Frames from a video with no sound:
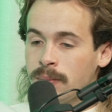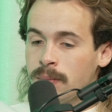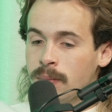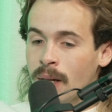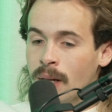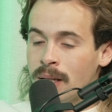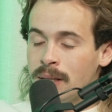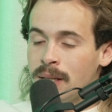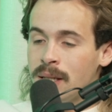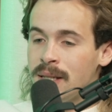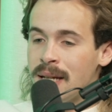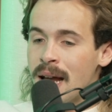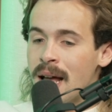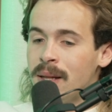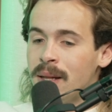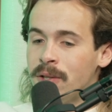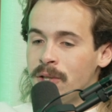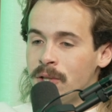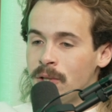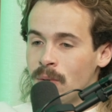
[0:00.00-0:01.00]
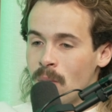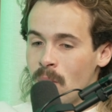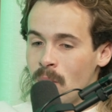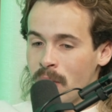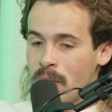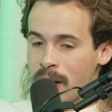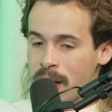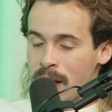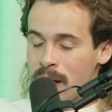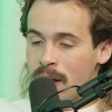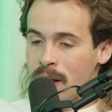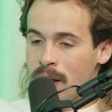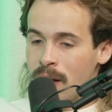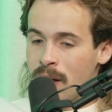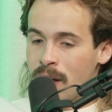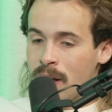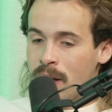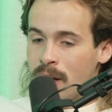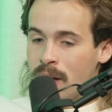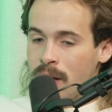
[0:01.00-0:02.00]
to tell a story,
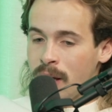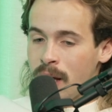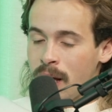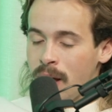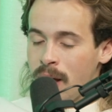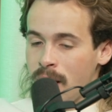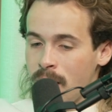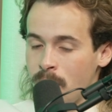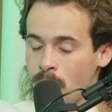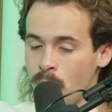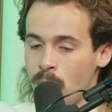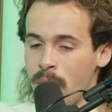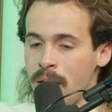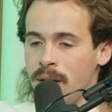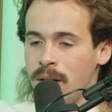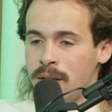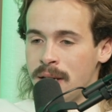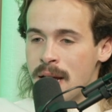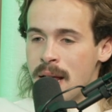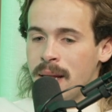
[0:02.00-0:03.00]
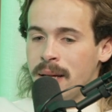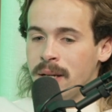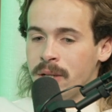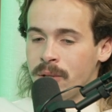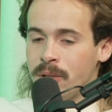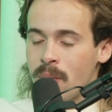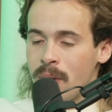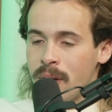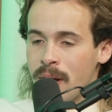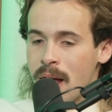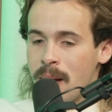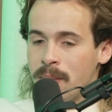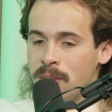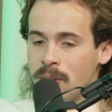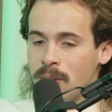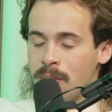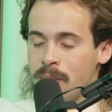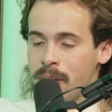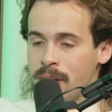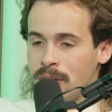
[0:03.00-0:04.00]
when telling a story to help
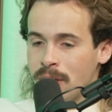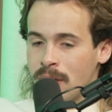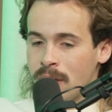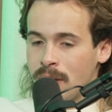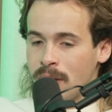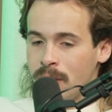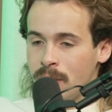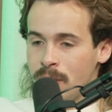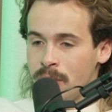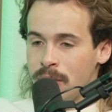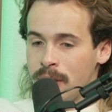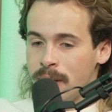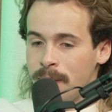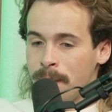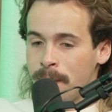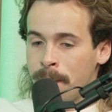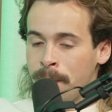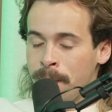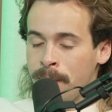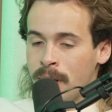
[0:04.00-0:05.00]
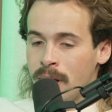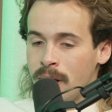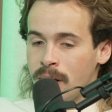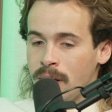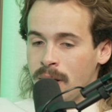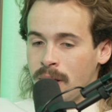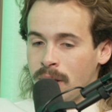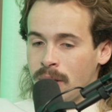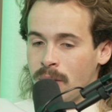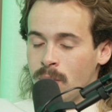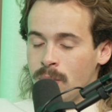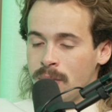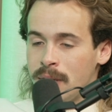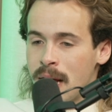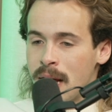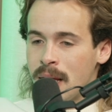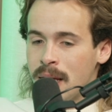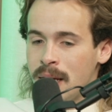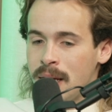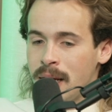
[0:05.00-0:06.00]
someone reach a conclusion, you
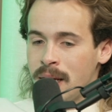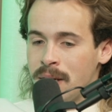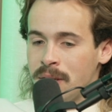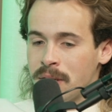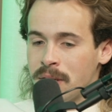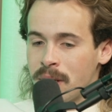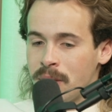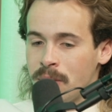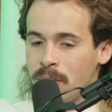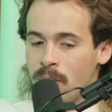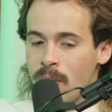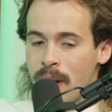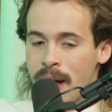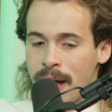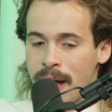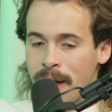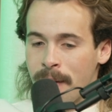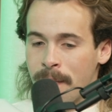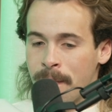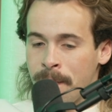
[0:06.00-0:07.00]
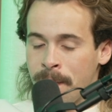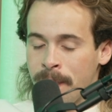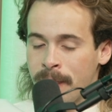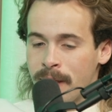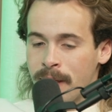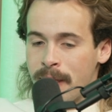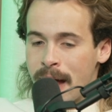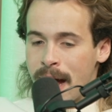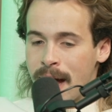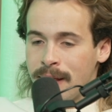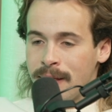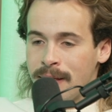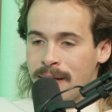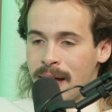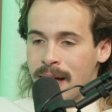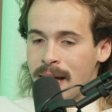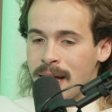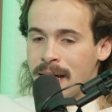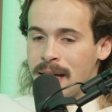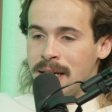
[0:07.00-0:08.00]
tell it in such a way that
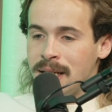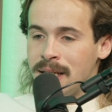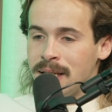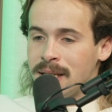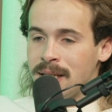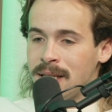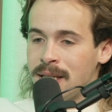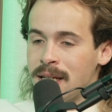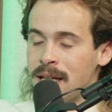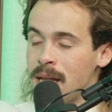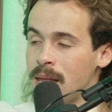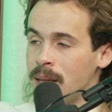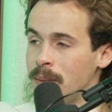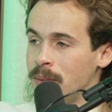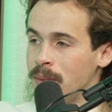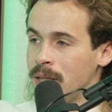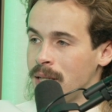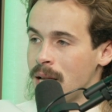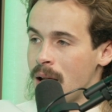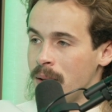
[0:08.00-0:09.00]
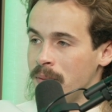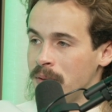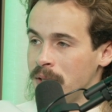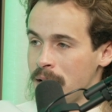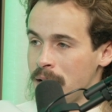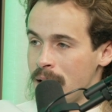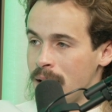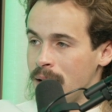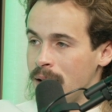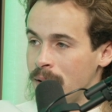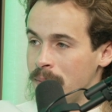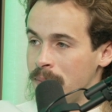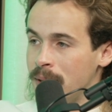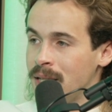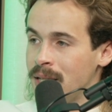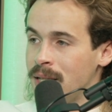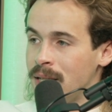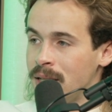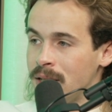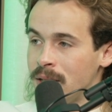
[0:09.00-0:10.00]
they can see themselves in. In
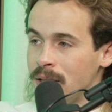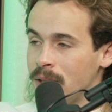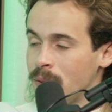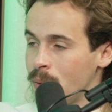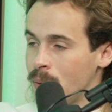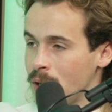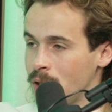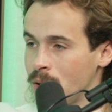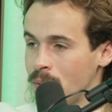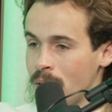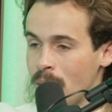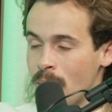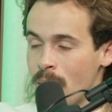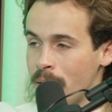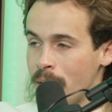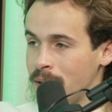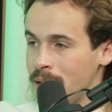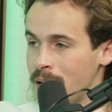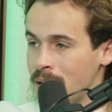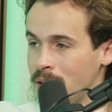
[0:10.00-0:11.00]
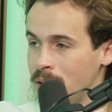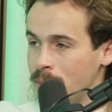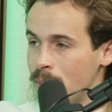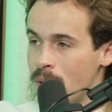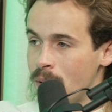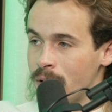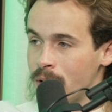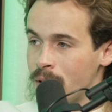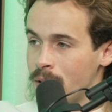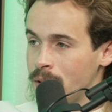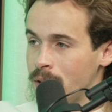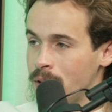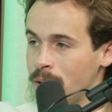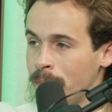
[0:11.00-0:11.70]
business, this works really well with testimonials.